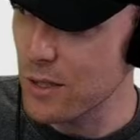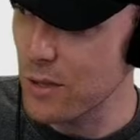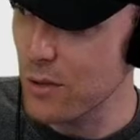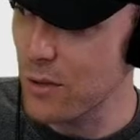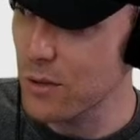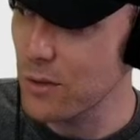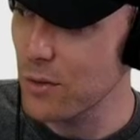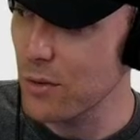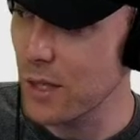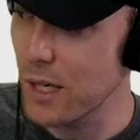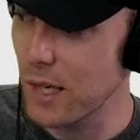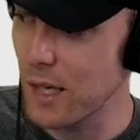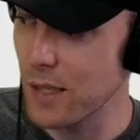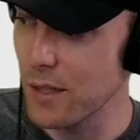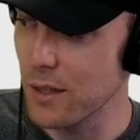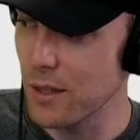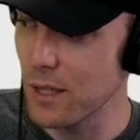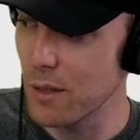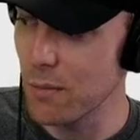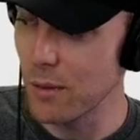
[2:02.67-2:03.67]
And it's also
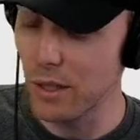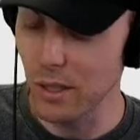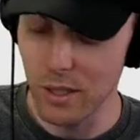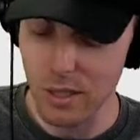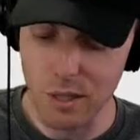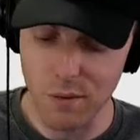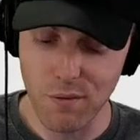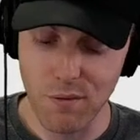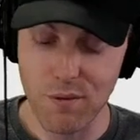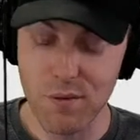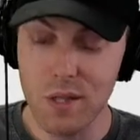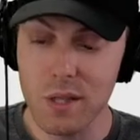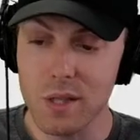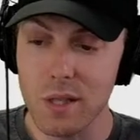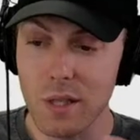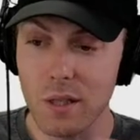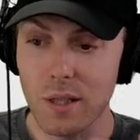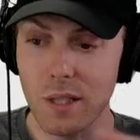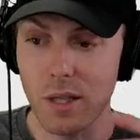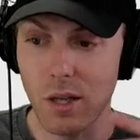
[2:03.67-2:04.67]
got the ability
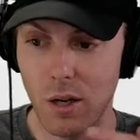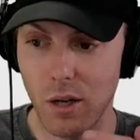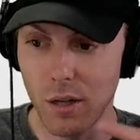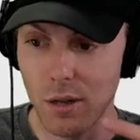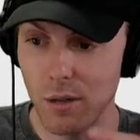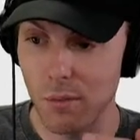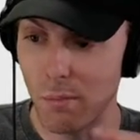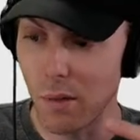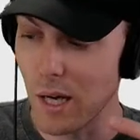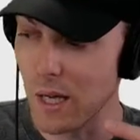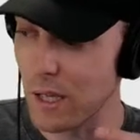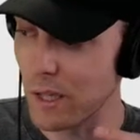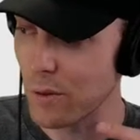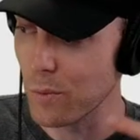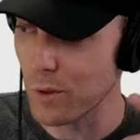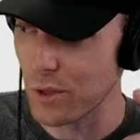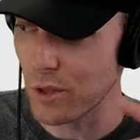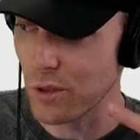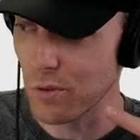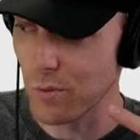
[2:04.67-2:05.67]
physically on the mic,
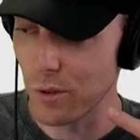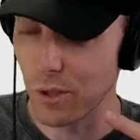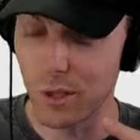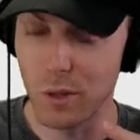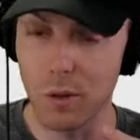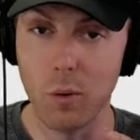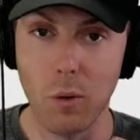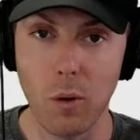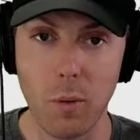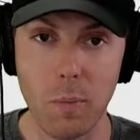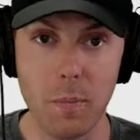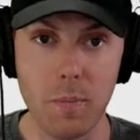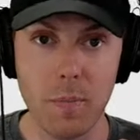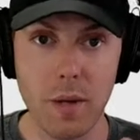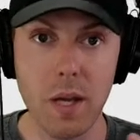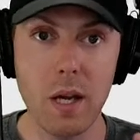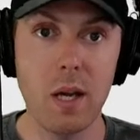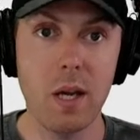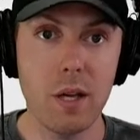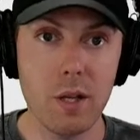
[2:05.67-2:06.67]
which is really cool,
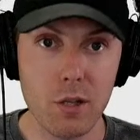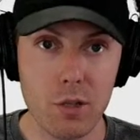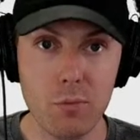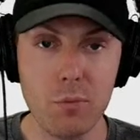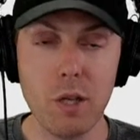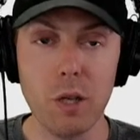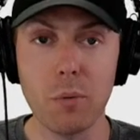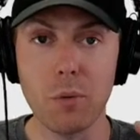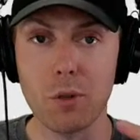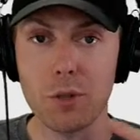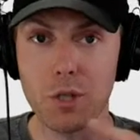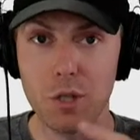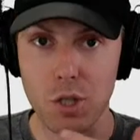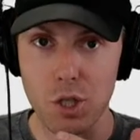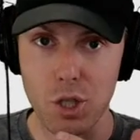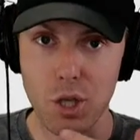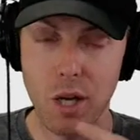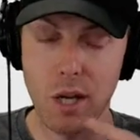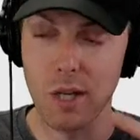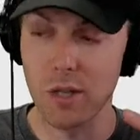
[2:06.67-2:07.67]
to be able to
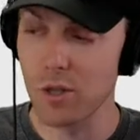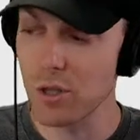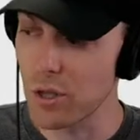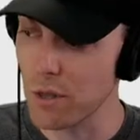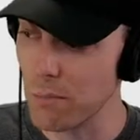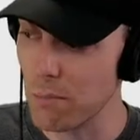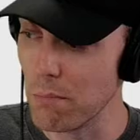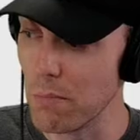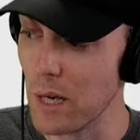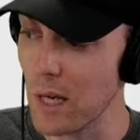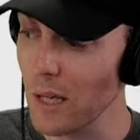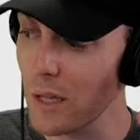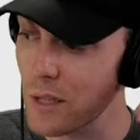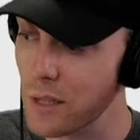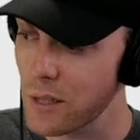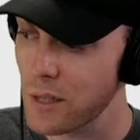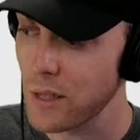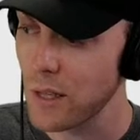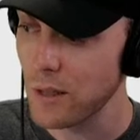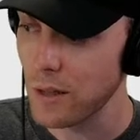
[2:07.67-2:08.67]
change the
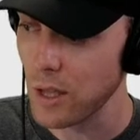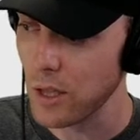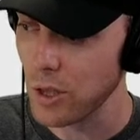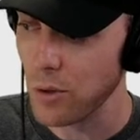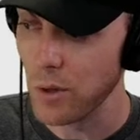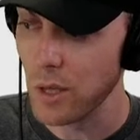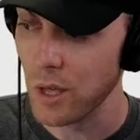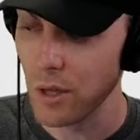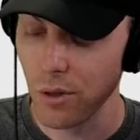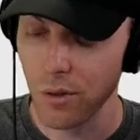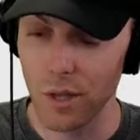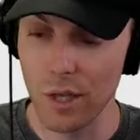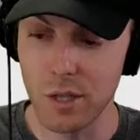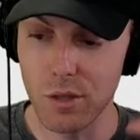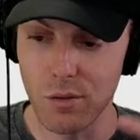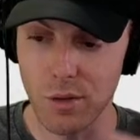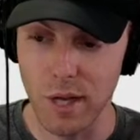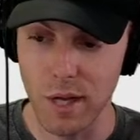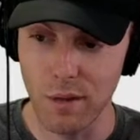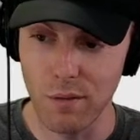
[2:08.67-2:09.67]
mix that you hear
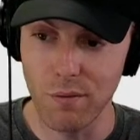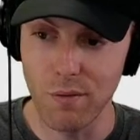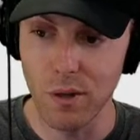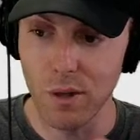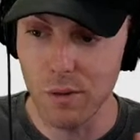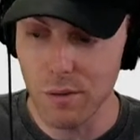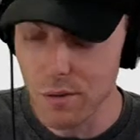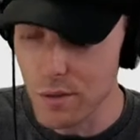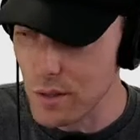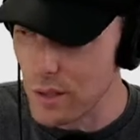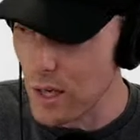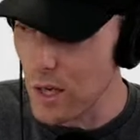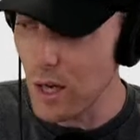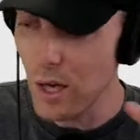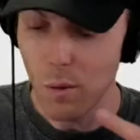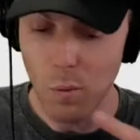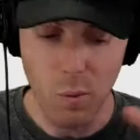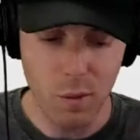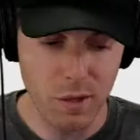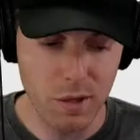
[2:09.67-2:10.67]
in your headphones
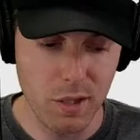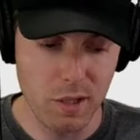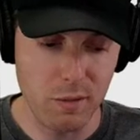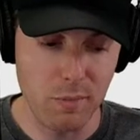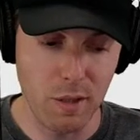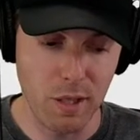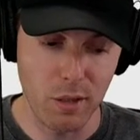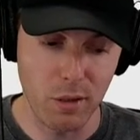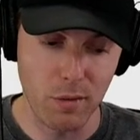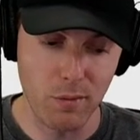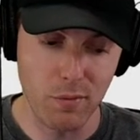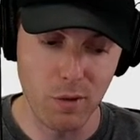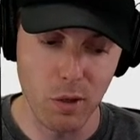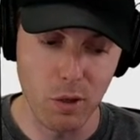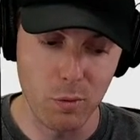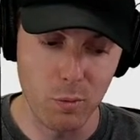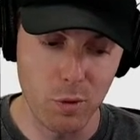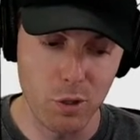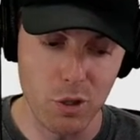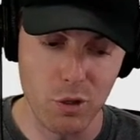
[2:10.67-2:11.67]
with this
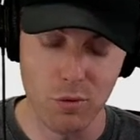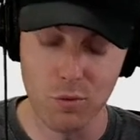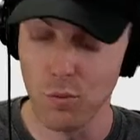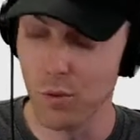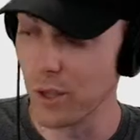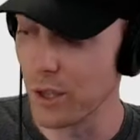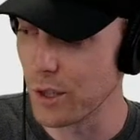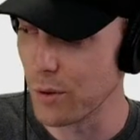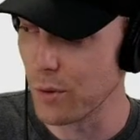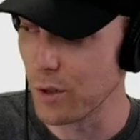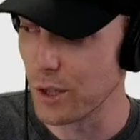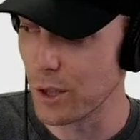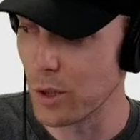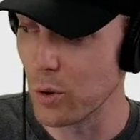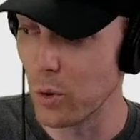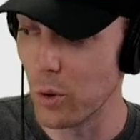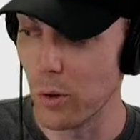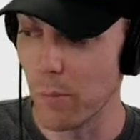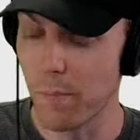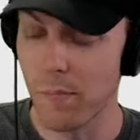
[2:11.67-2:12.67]
microphone, which is really, really
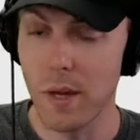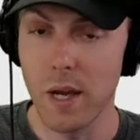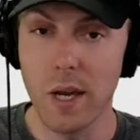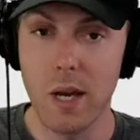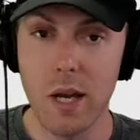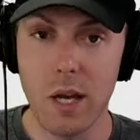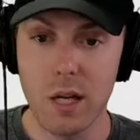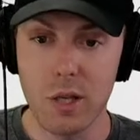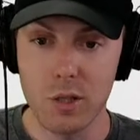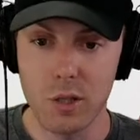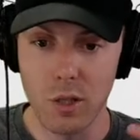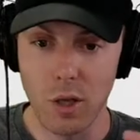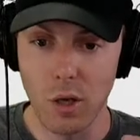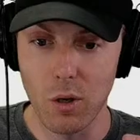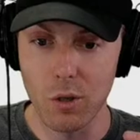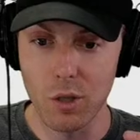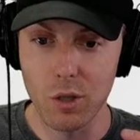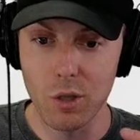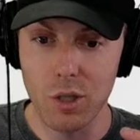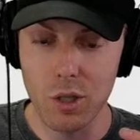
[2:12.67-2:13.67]
cool.
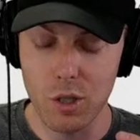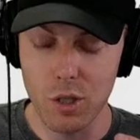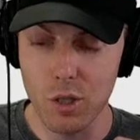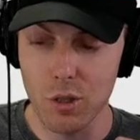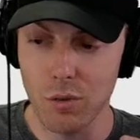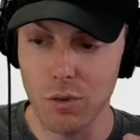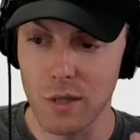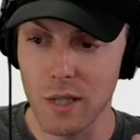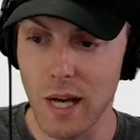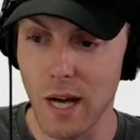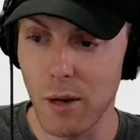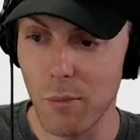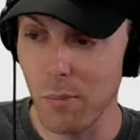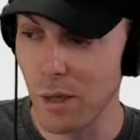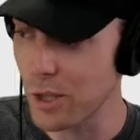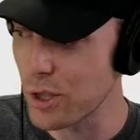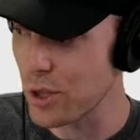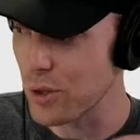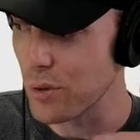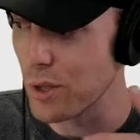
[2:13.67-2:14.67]
So you can choose how
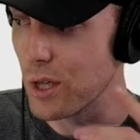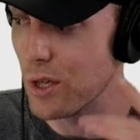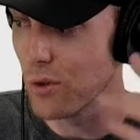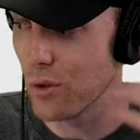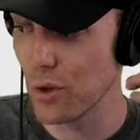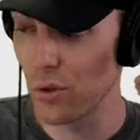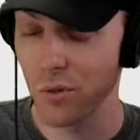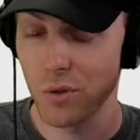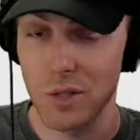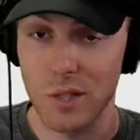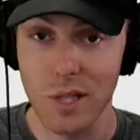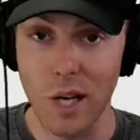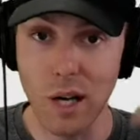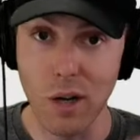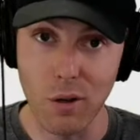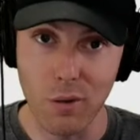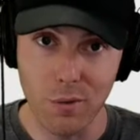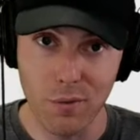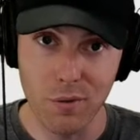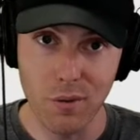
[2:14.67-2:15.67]
much you hear
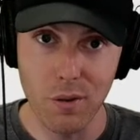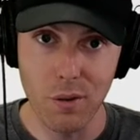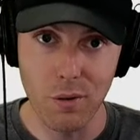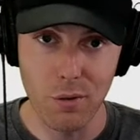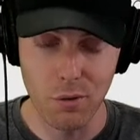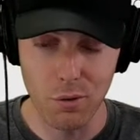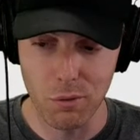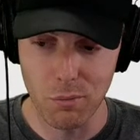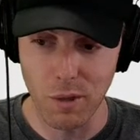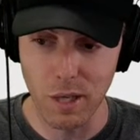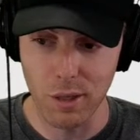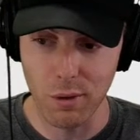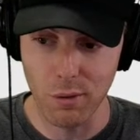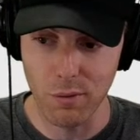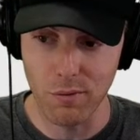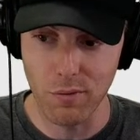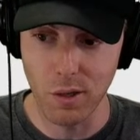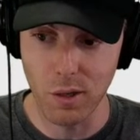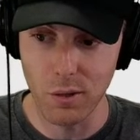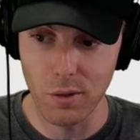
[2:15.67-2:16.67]
yourself through the
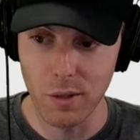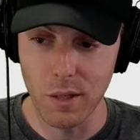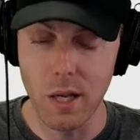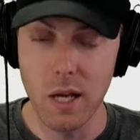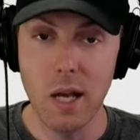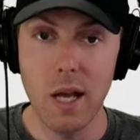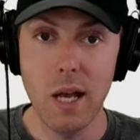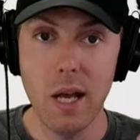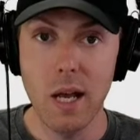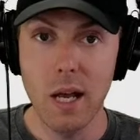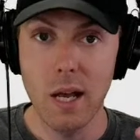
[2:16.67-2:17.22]
microphone